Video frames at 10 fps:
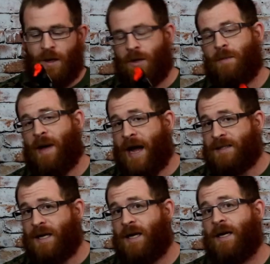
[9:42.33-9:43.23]
the
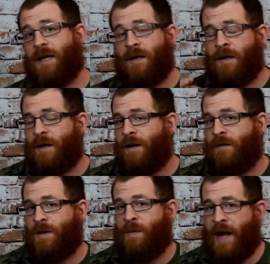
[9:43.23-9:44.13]
backside
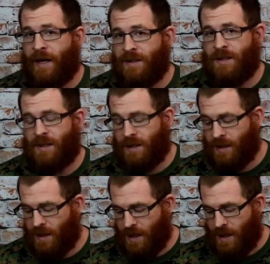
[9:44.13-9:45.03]
of the magazine.